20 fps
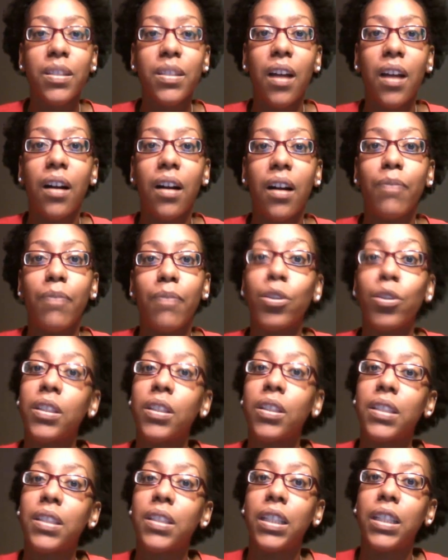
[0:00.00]
Um, you can
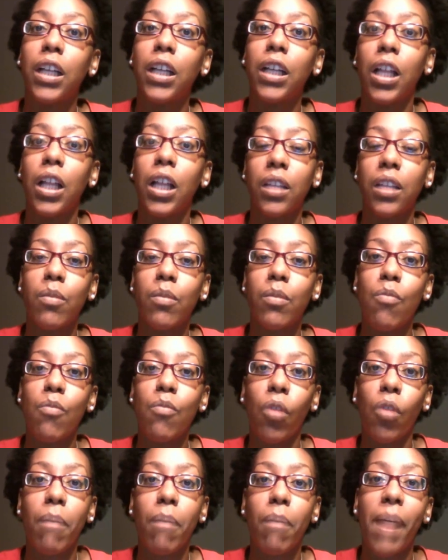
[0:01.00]
see a little bit
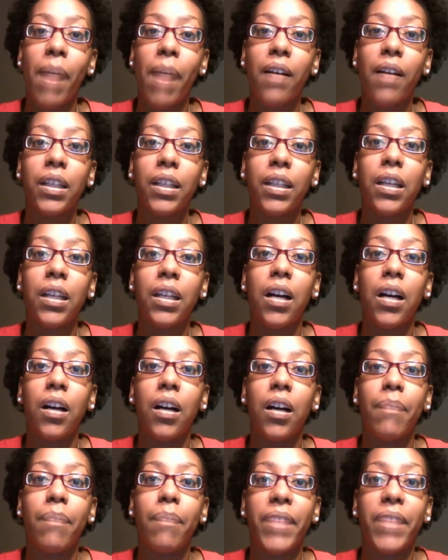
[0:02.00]
more about it um,